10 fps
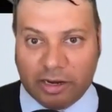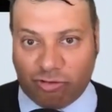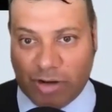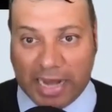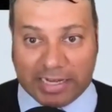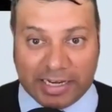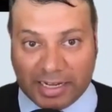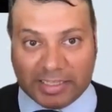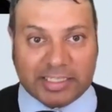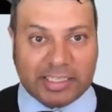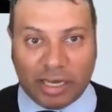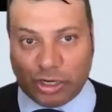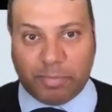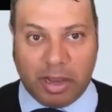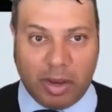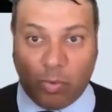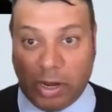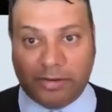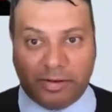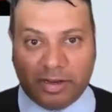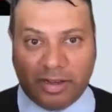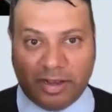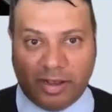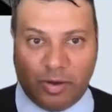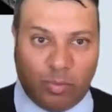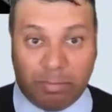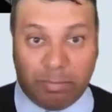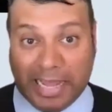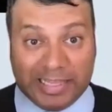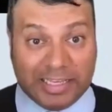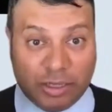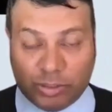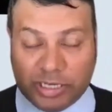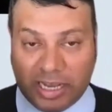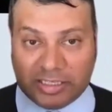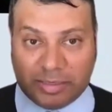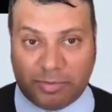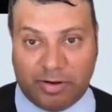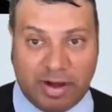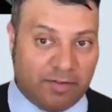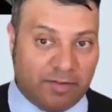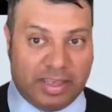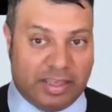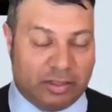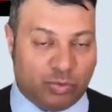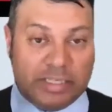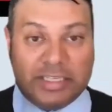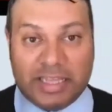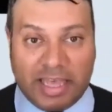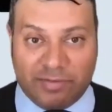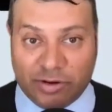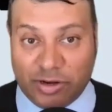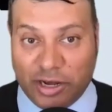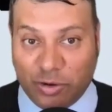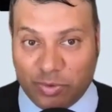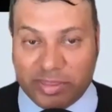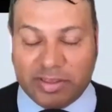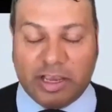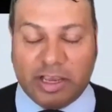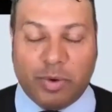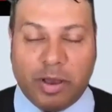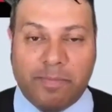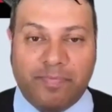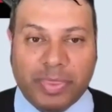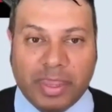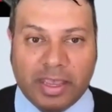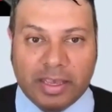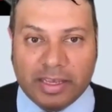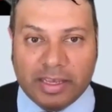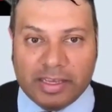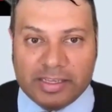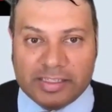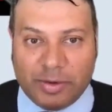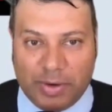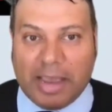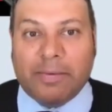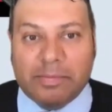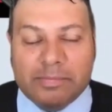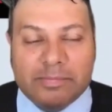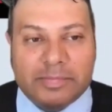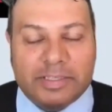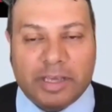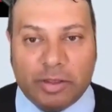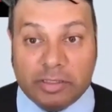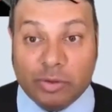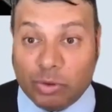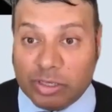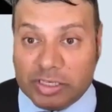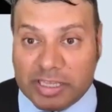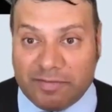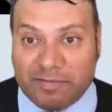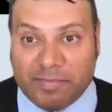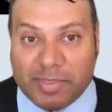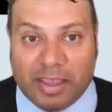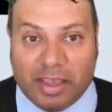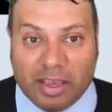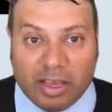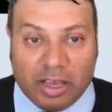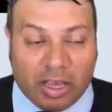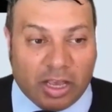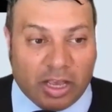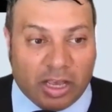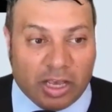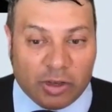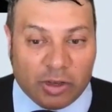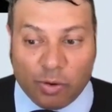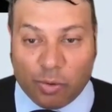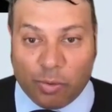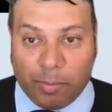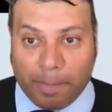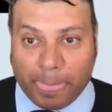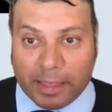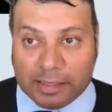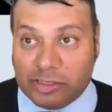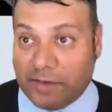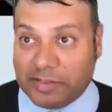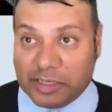dragged in and sunk by one badly sold customer out of another 20 that they've got to deal with. So it's all good stuff. Cool. Jeff,